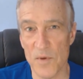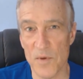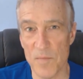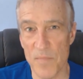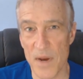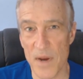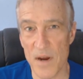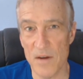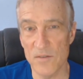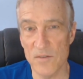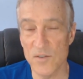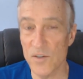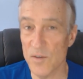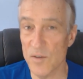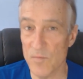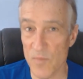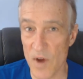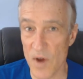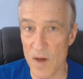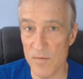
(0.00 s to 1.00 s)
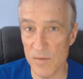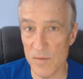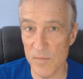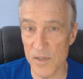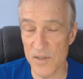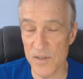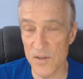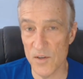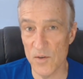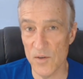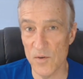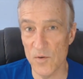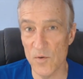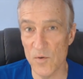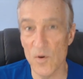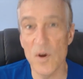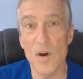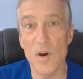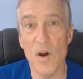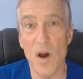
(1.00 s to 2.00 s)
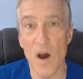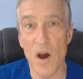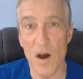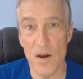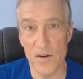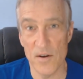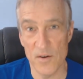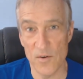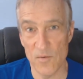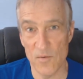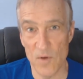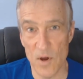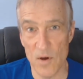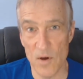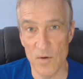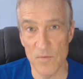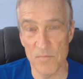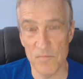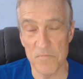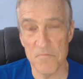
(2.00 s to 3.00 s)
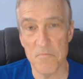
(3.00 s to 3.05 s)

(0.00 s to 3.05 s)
repairs you can probably do on your own.